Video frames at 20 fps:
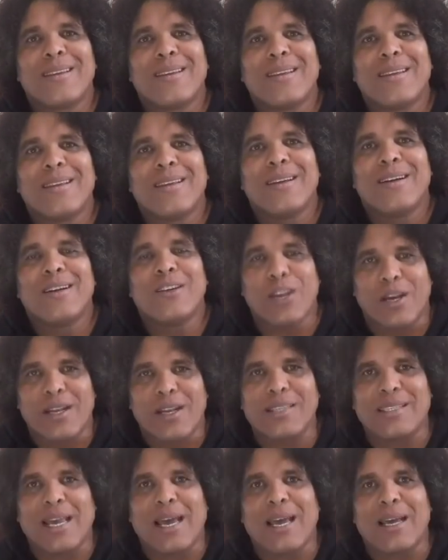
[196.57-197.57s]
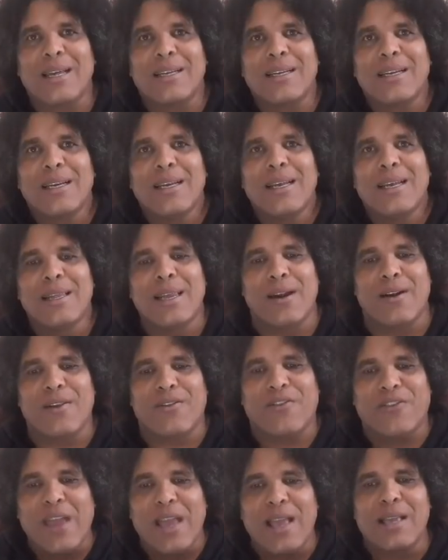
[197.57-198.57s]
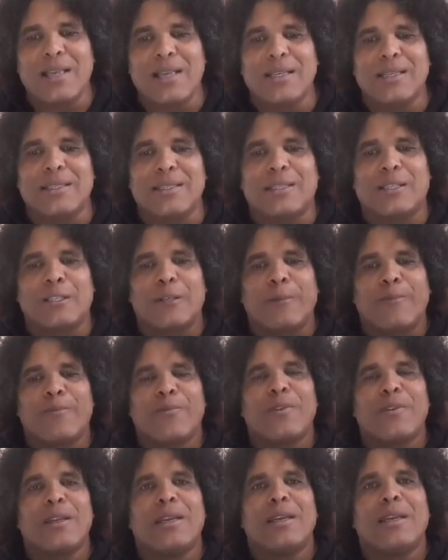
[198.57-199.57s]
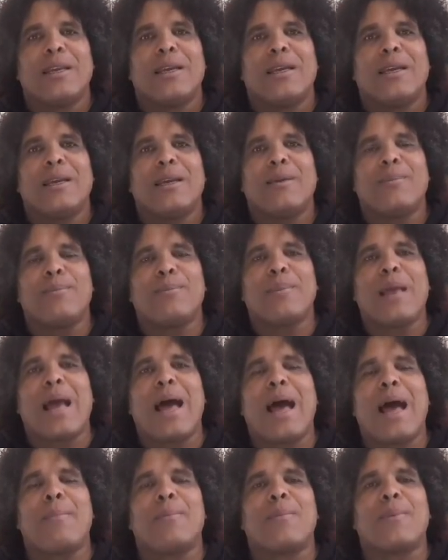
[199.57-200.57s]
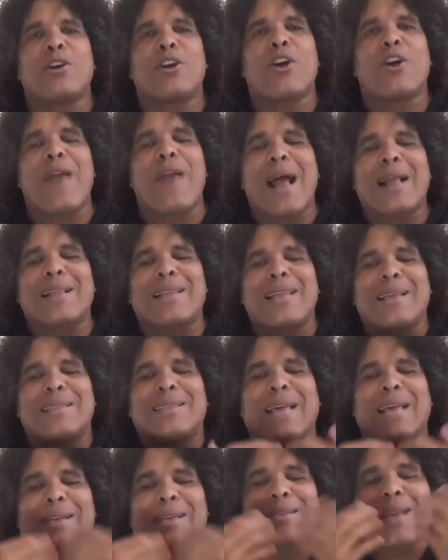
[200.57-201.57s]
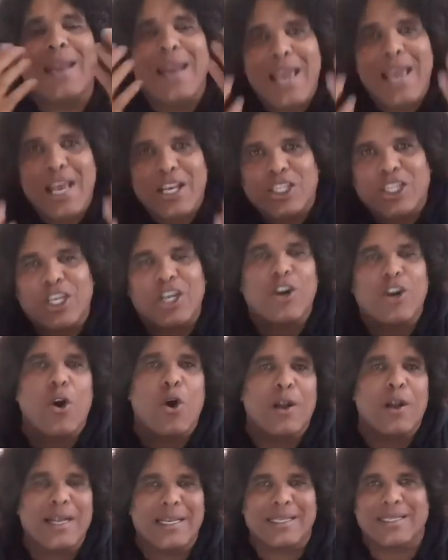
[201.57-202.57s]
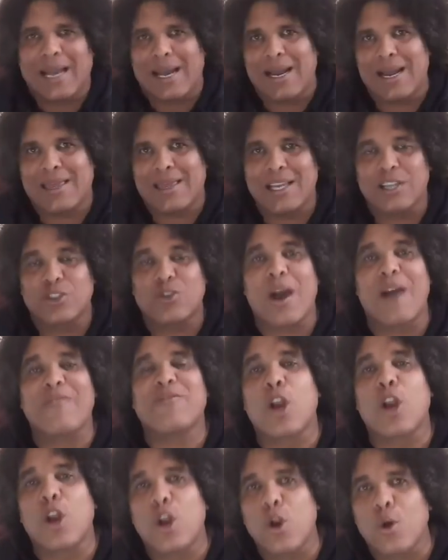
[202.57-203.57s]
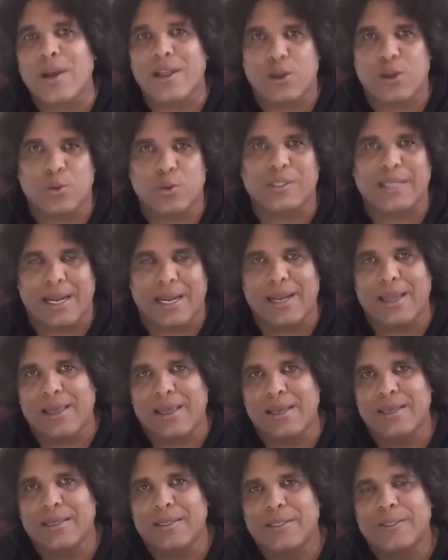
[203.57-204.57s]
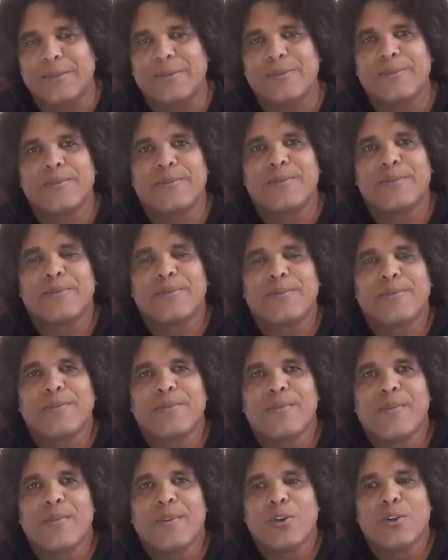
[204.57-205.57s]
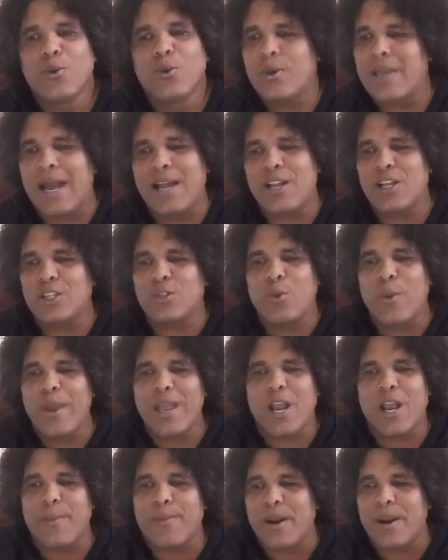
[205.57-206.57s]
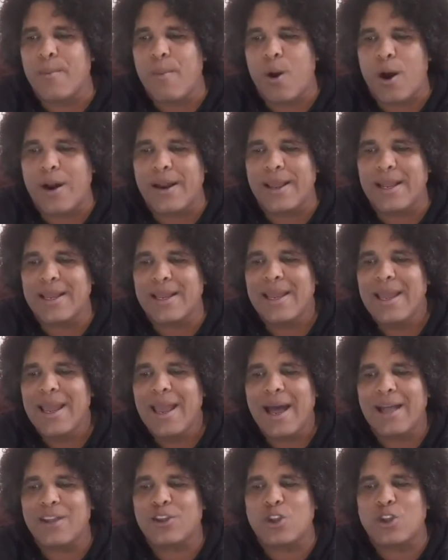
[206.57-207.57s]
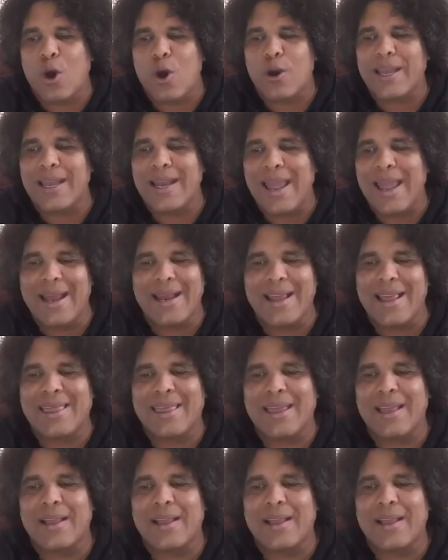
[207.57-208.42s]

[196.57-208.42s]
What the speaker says: You understand? There are things, character assassination and all these kind of things. You have to look at those kind of things. You can't just wake up in the morning and talk in anything